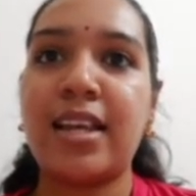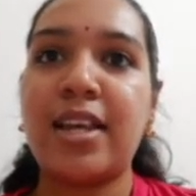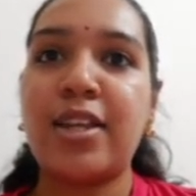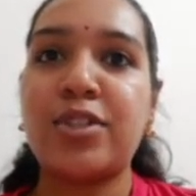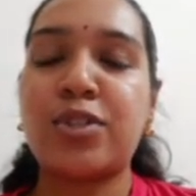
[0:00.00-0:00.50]

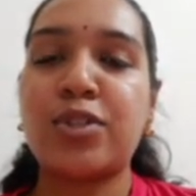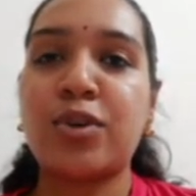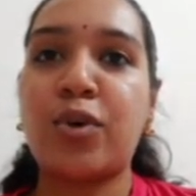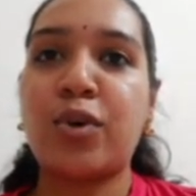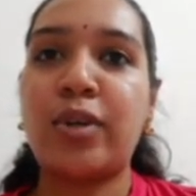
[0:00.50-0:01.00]

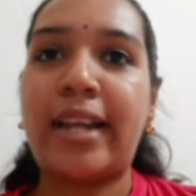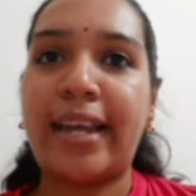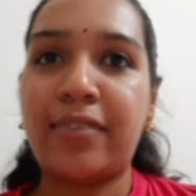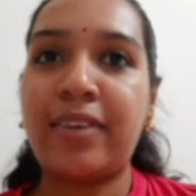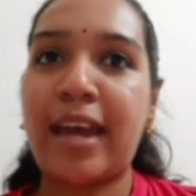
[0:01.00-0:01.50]
So
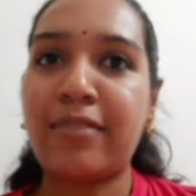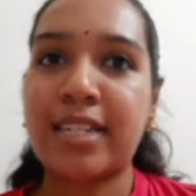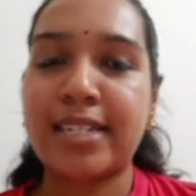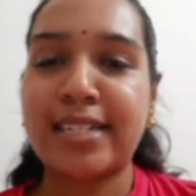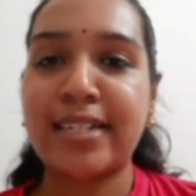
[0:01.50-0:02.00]
like we have
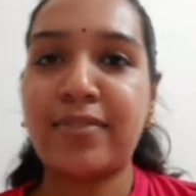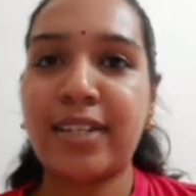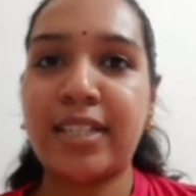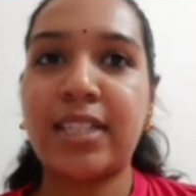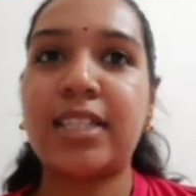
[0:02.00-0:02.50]
tested
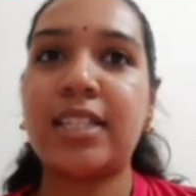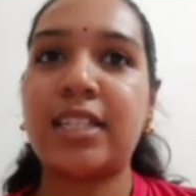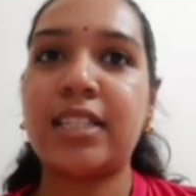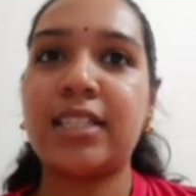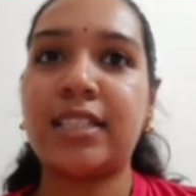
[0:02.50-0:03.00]
with
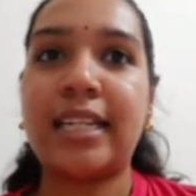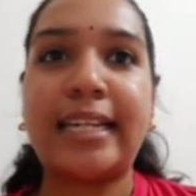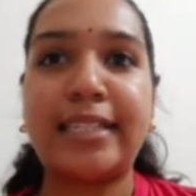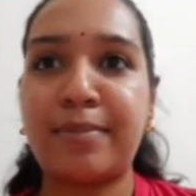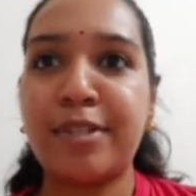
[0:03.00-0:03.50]
the
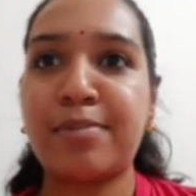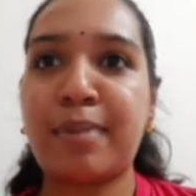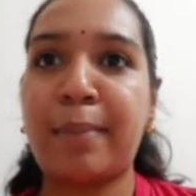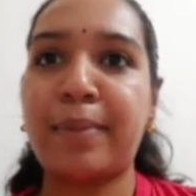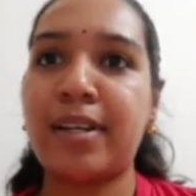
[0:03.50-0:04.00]
litmus
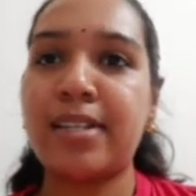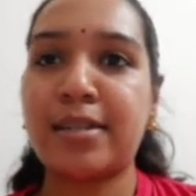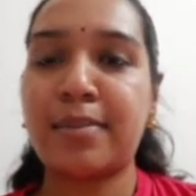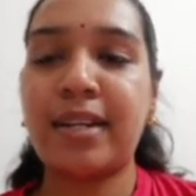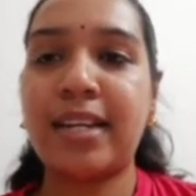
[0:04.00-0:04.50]
paper,
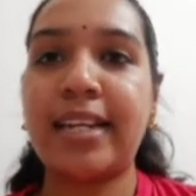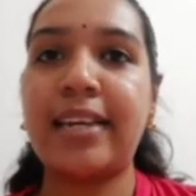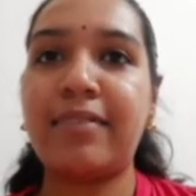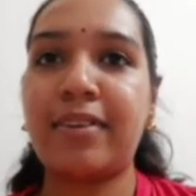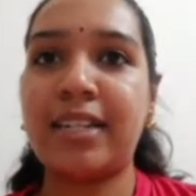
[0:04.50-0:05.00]

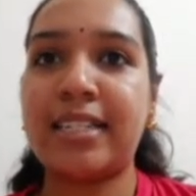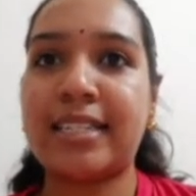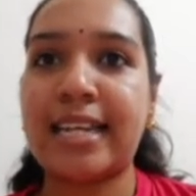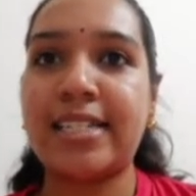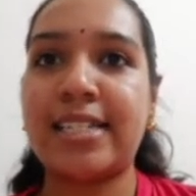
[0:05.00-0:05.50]
similarly we will
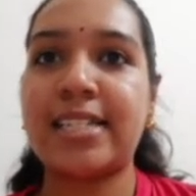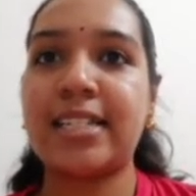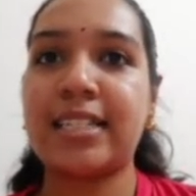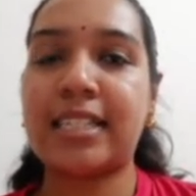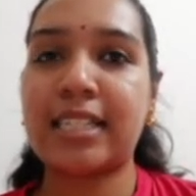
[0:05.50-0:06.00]
test
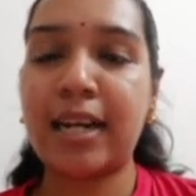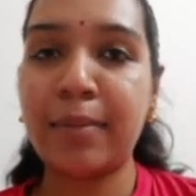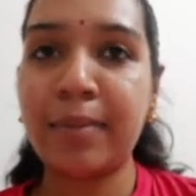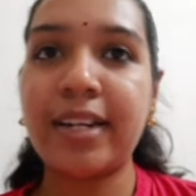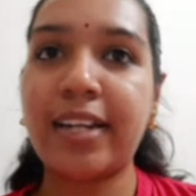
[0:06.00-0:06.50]

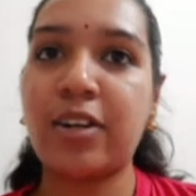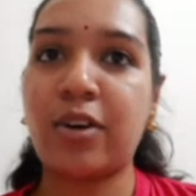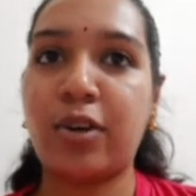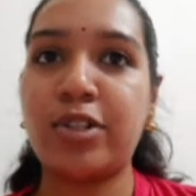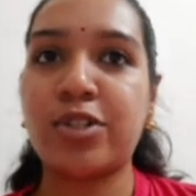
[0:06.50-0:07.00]
turmeric
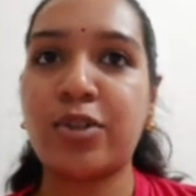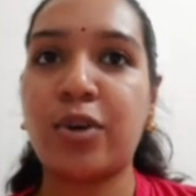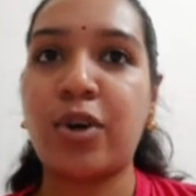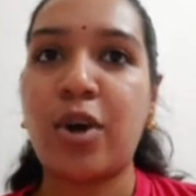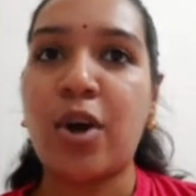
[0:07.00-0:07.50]

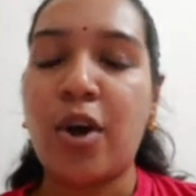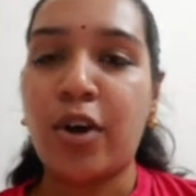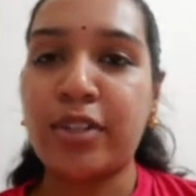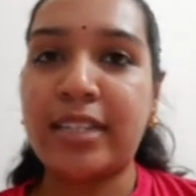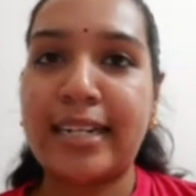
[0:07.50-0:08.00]
also
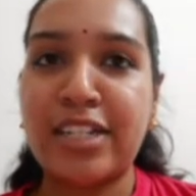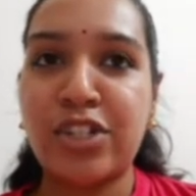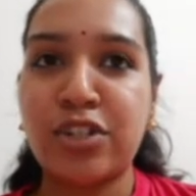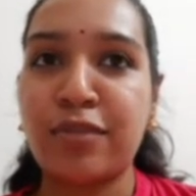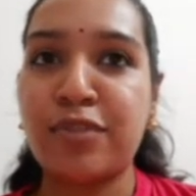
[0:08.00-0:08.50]
on the
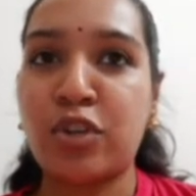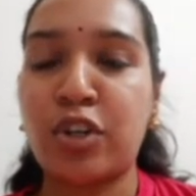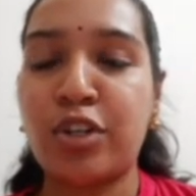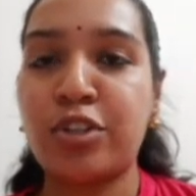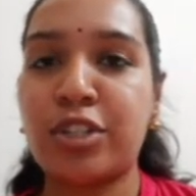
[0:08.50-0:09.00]
list of
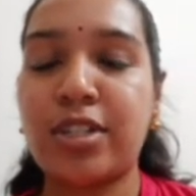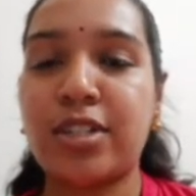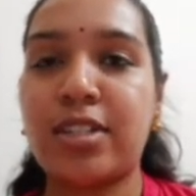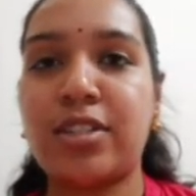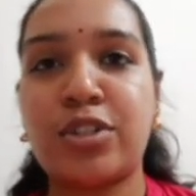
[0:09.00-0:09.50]

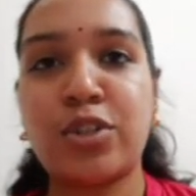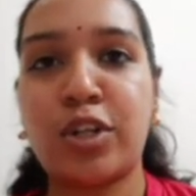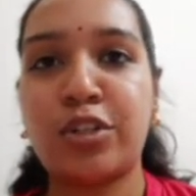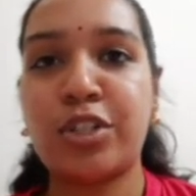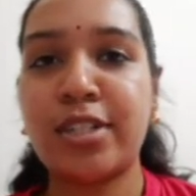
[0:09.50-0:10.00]

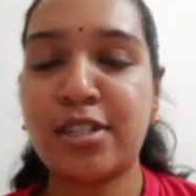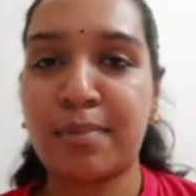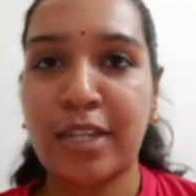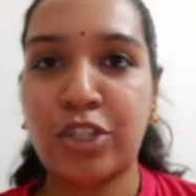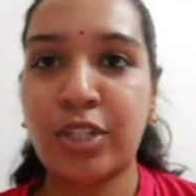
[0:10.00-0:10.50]
solutions
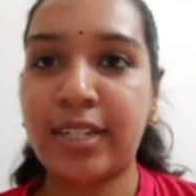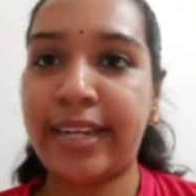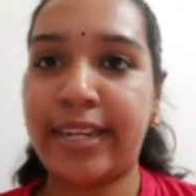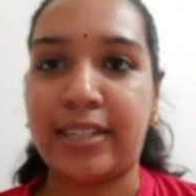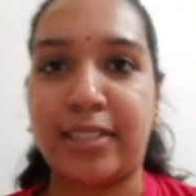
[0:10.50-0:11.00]
mentioned
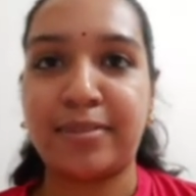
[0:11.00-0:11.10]
here.